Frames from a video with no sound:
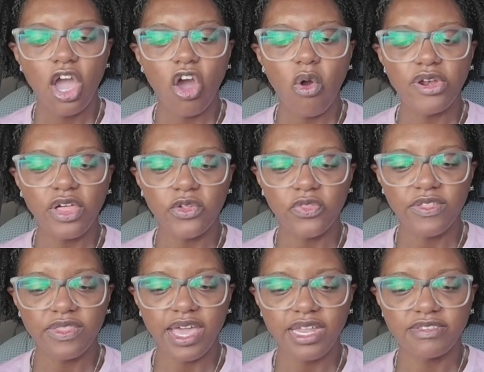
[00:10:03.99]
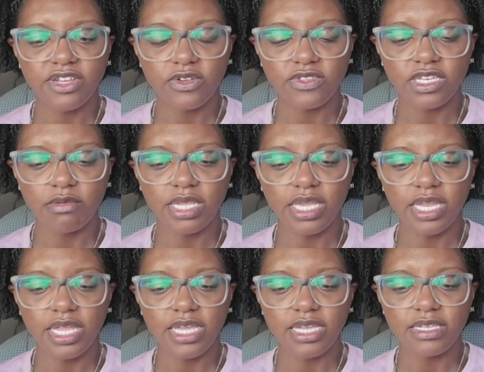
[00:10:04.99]
Oh, another thing that Zerosum did
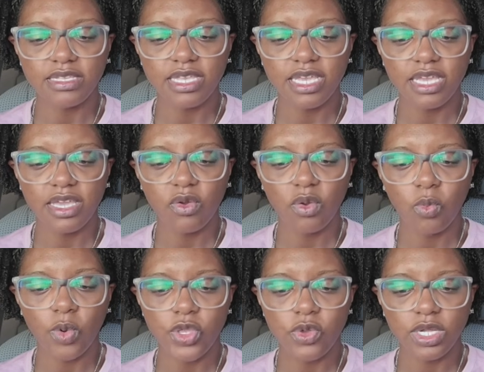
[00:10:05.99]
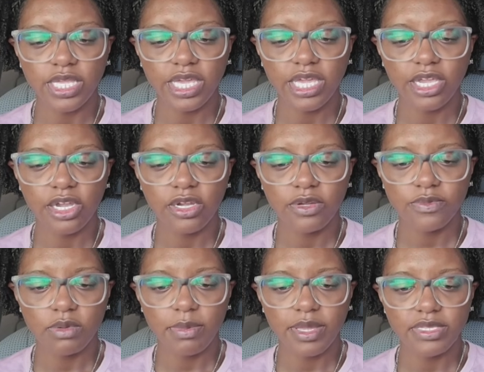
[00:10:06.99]
is when you click here,
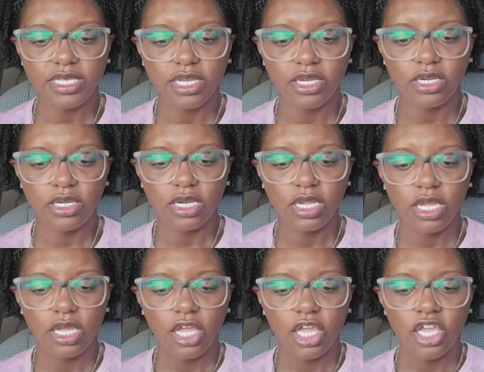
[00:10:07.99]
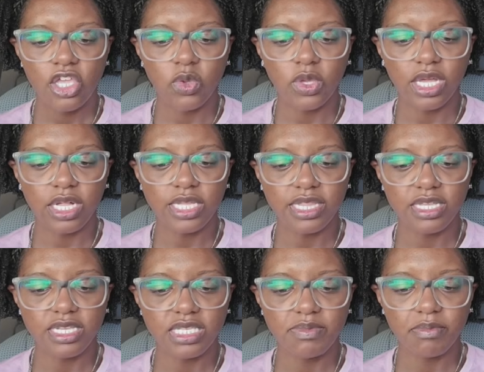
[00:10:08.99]
or maybe it's here, you can click
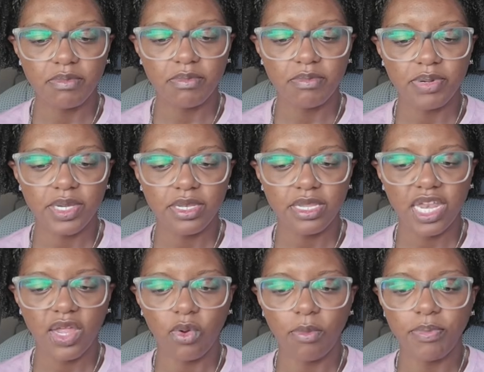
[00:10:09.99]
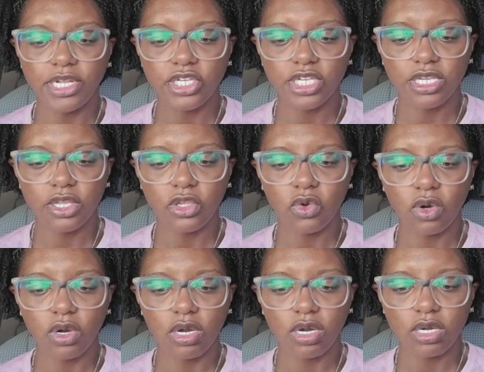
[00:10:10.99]
this button and it will budget
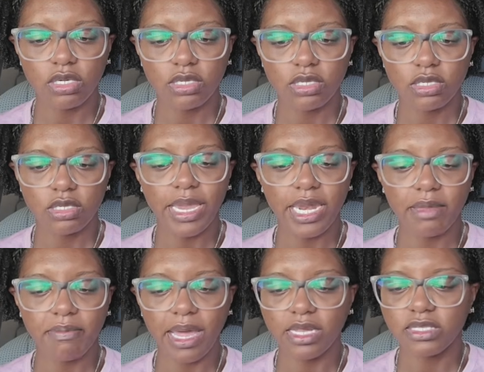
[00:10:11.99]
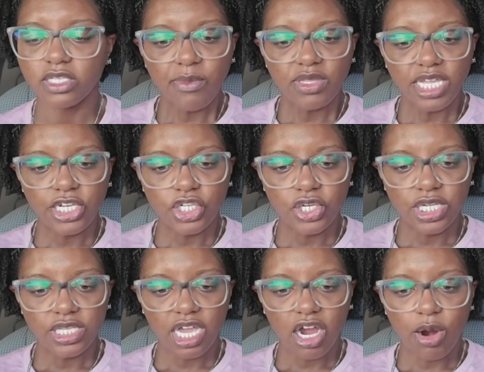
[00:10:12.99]
your remaining balance. Same with
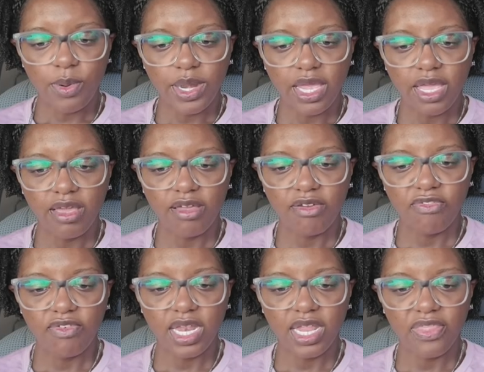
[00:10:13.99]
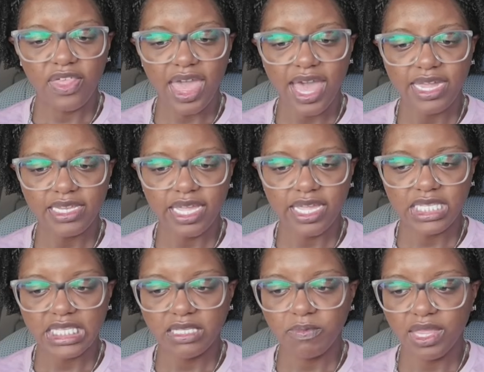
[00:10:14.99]
insurance. I already funded that and
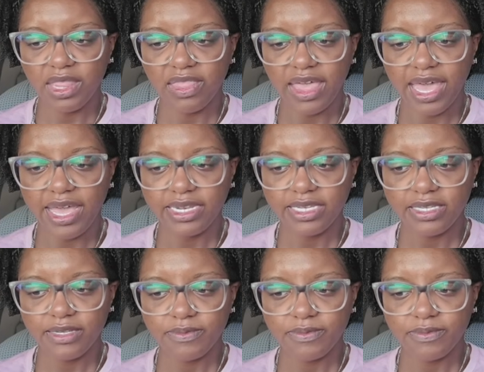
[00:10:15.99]
spent that.